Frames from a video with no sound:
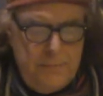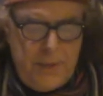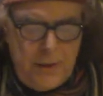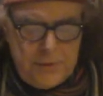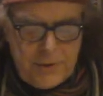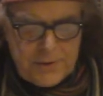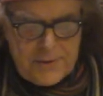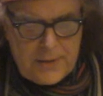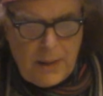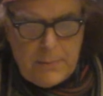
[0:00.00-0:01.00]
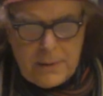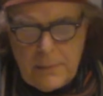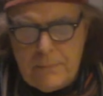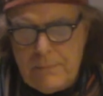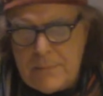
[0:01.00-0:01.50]
those are just some of
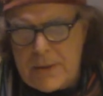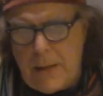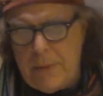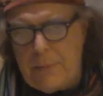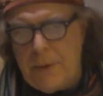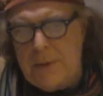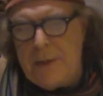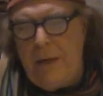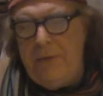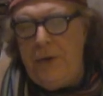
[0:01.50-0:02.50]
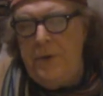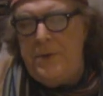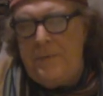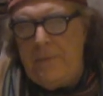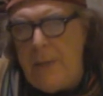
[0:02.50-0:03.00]
the books I've
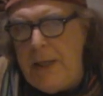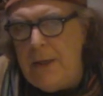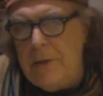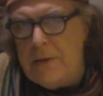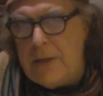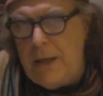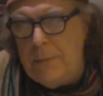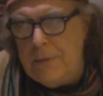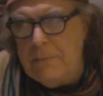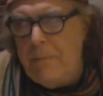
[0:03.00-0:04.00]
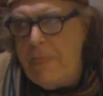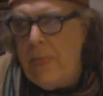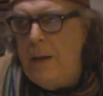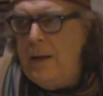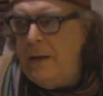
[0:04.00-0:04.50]
used for making the table.
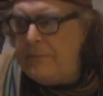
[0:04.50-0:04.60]
I've